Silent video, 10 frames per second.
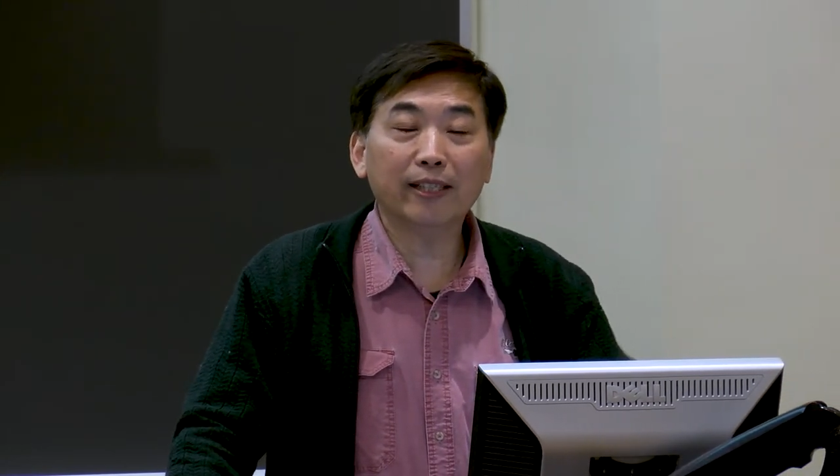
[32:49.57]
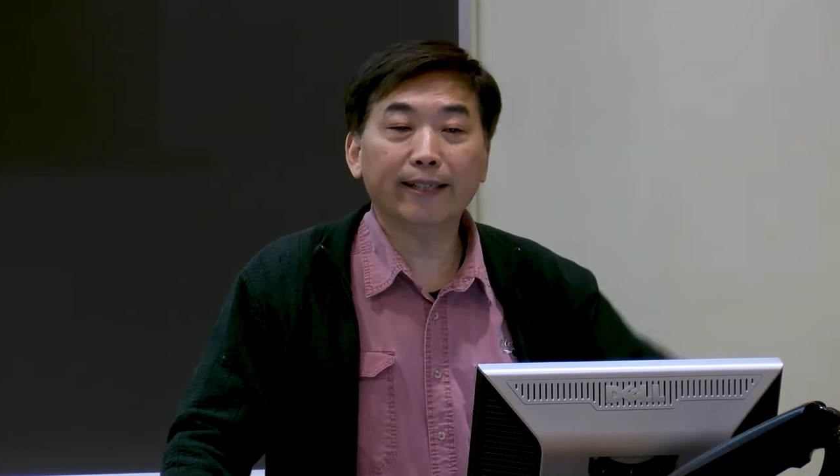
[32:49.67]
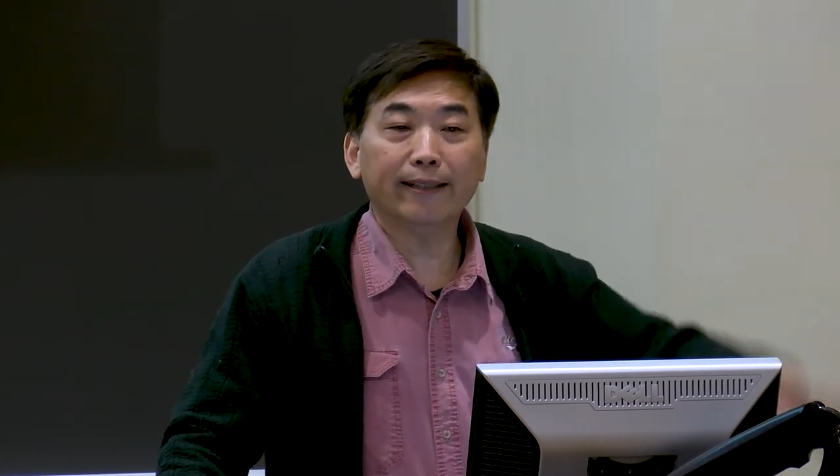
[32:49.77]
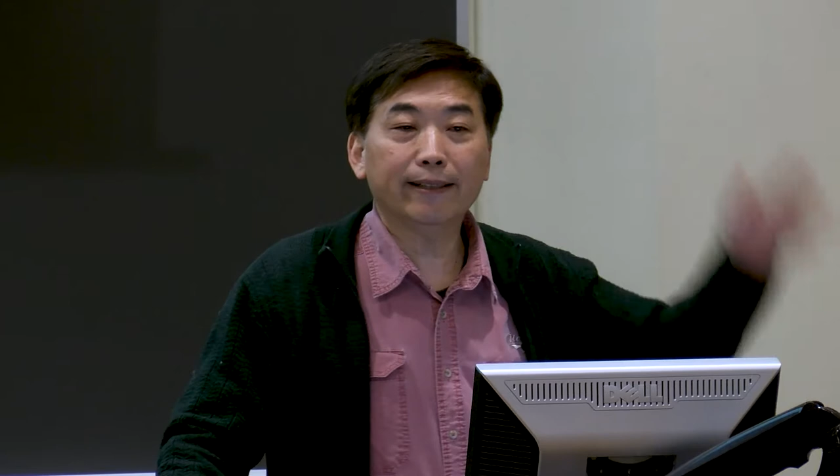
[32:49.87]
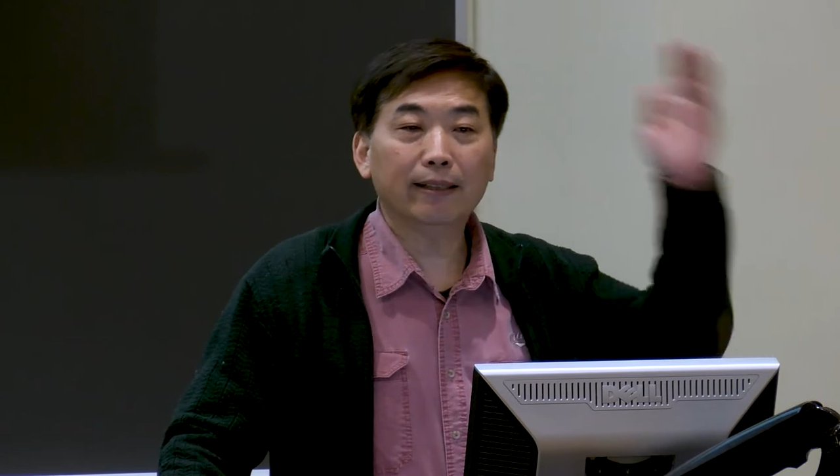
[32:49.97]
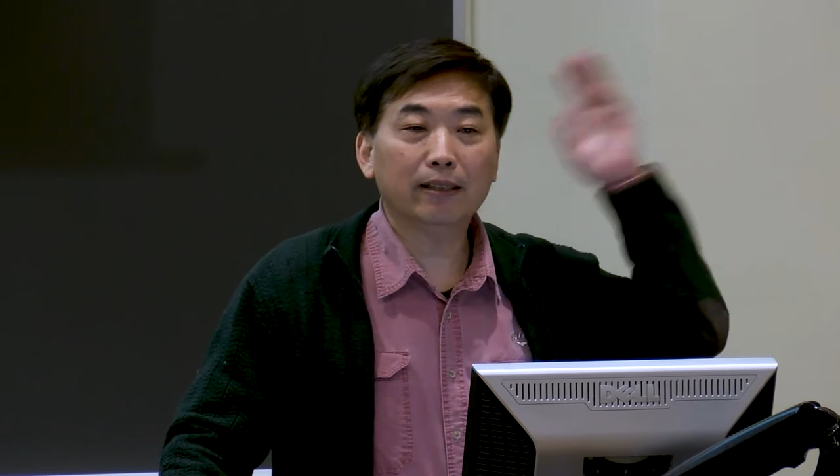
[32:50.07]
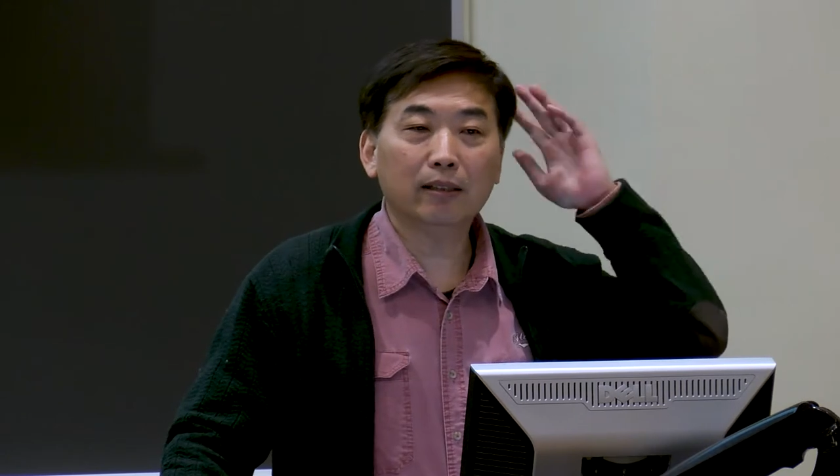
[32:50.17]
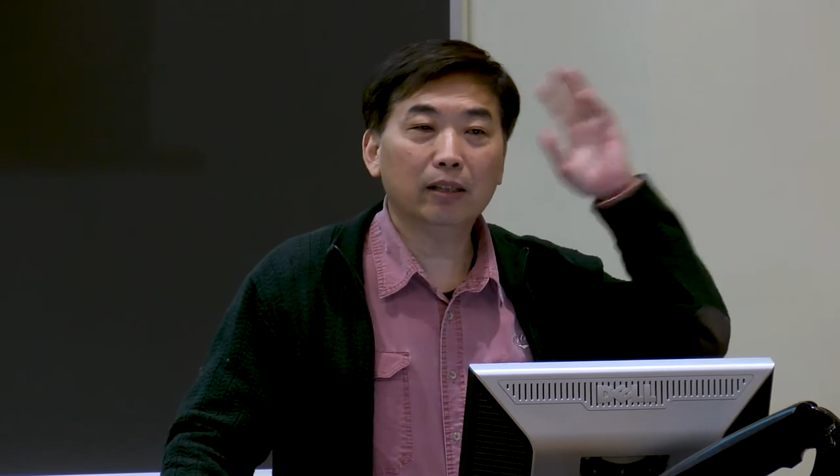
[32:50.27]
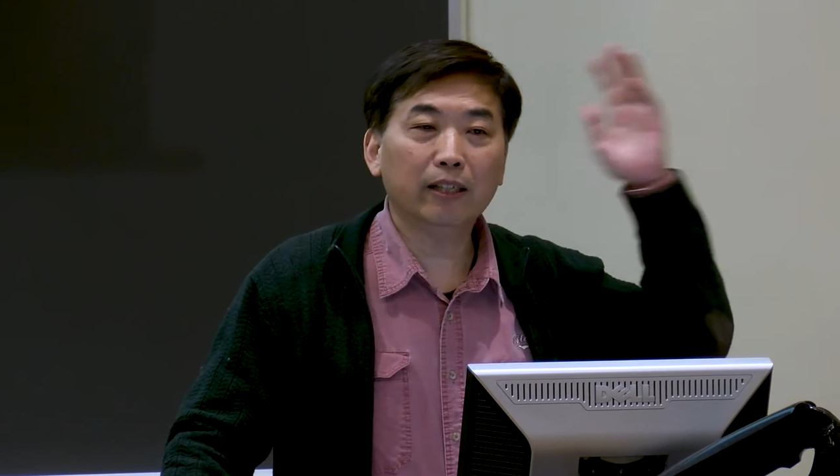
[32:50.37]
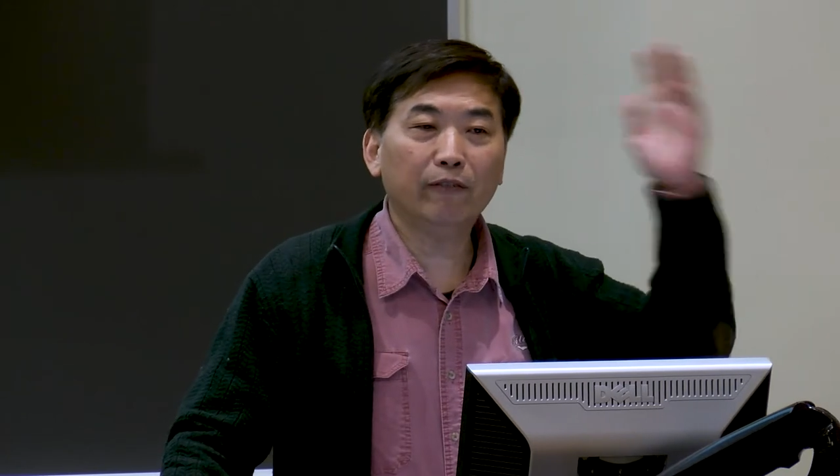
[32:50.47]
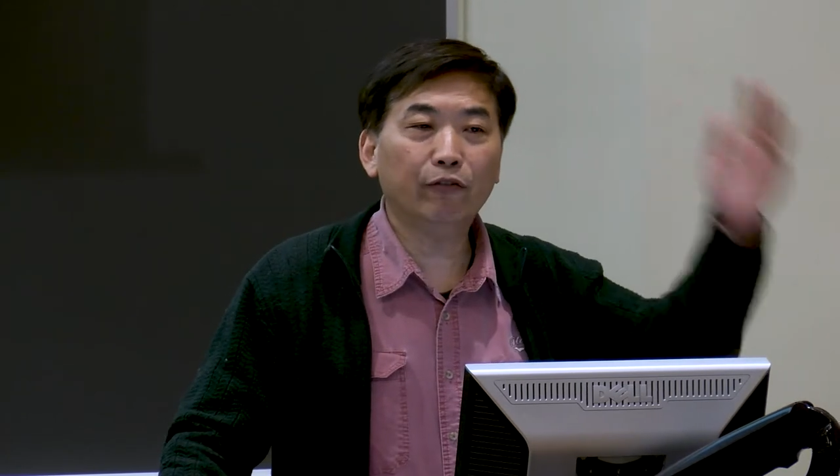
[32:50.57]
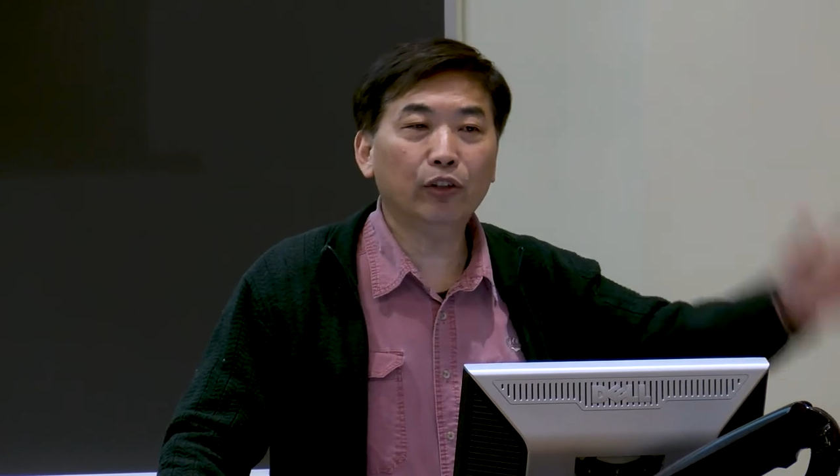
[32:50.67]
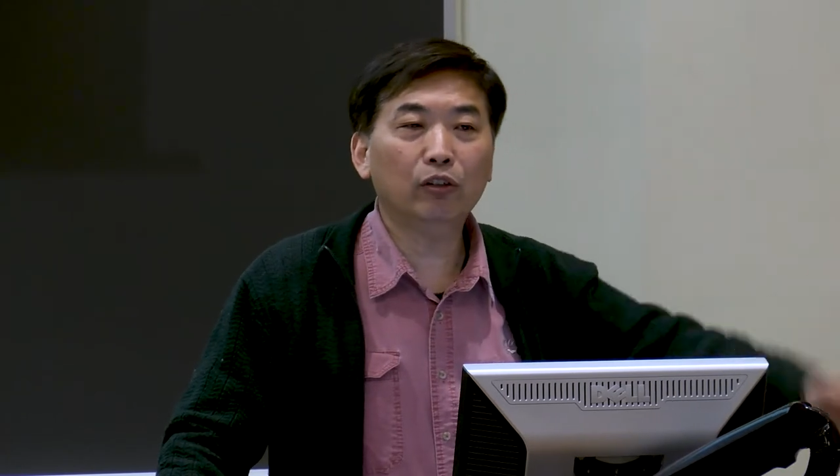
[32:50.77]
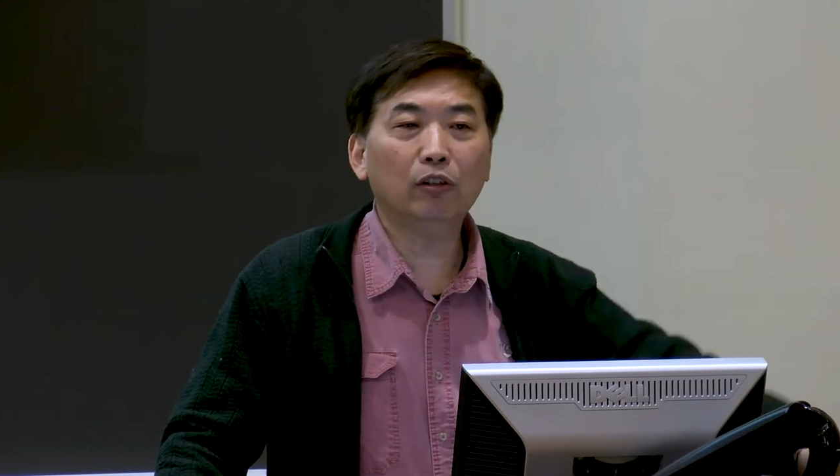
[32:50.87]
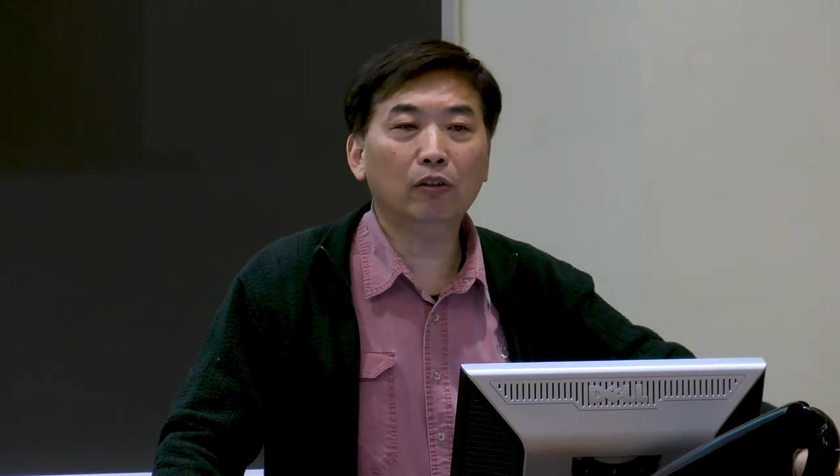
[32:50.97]
Say that if
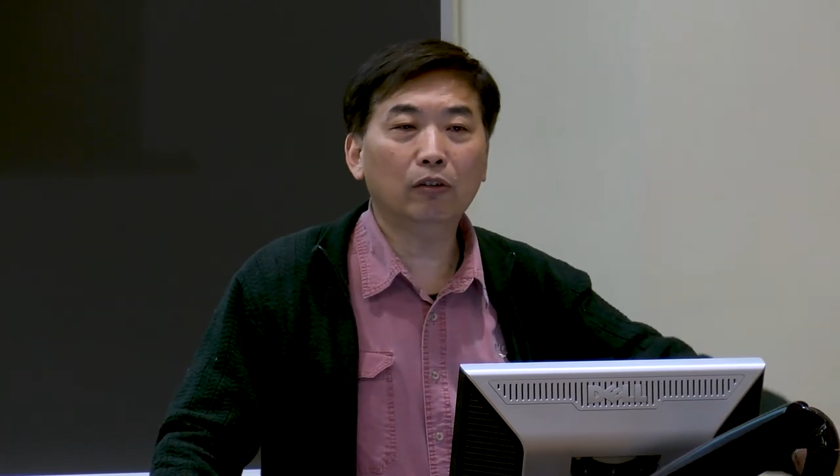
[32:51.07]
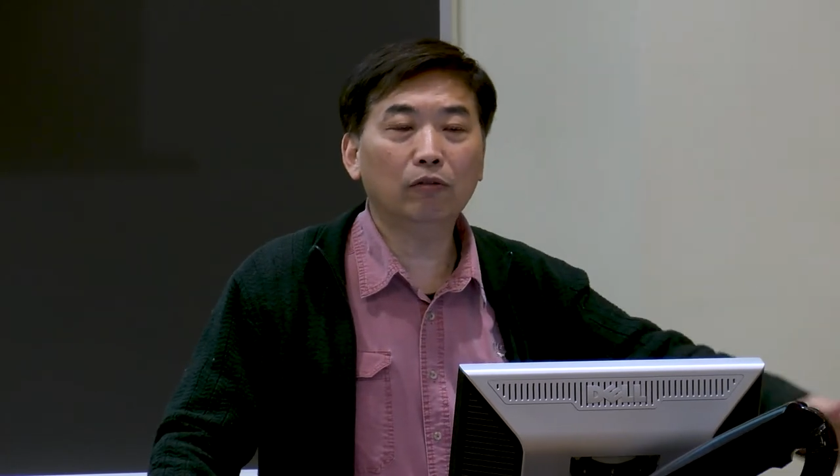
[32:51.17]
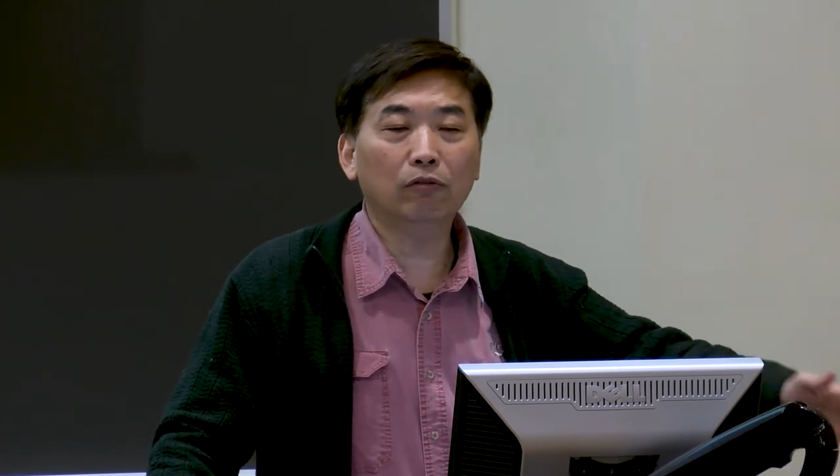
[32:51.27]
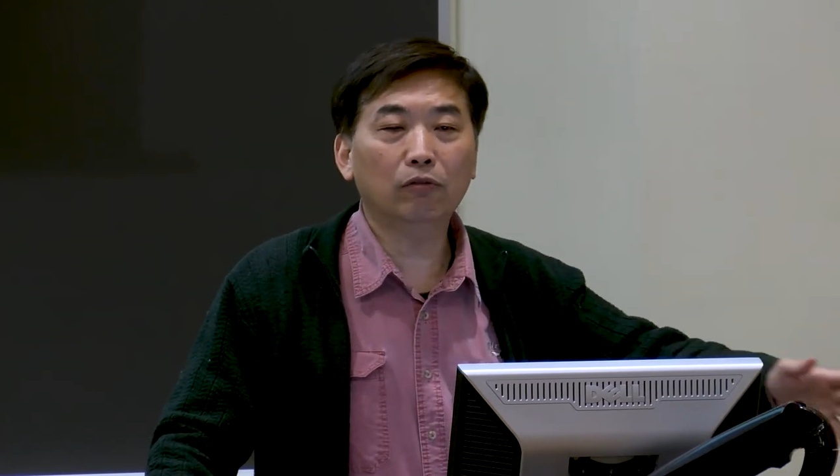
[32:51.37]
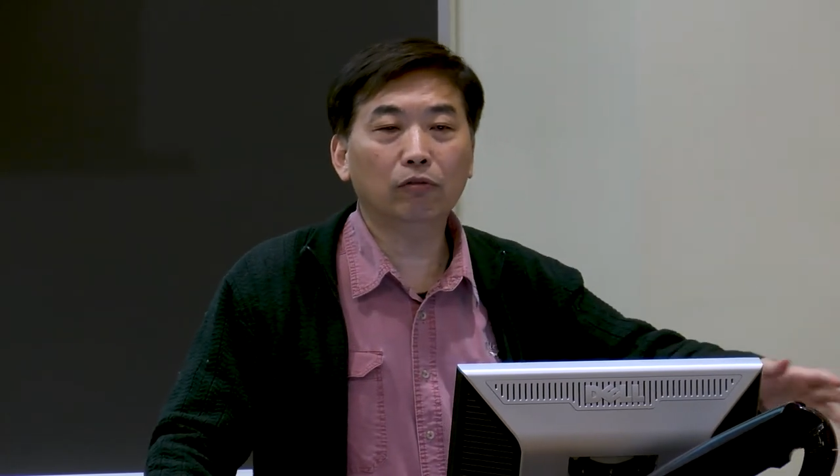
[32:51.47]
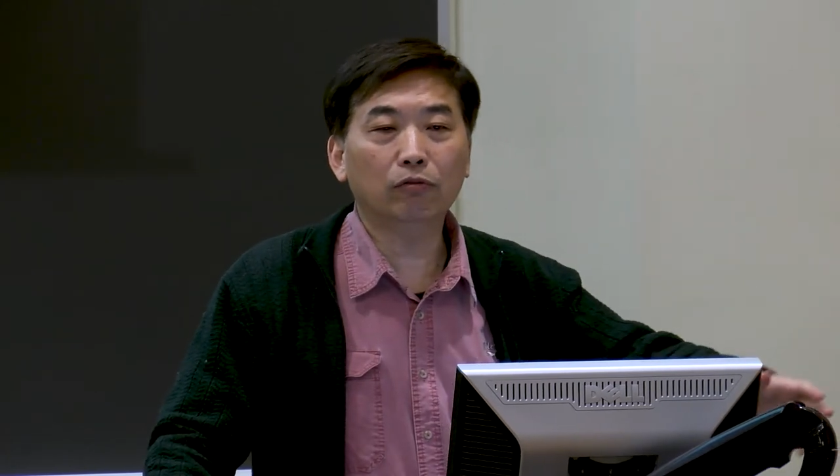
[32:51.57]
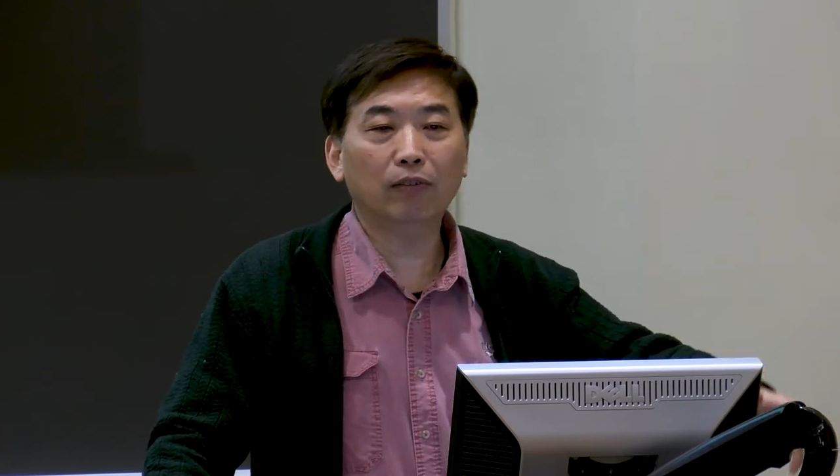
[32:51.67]
you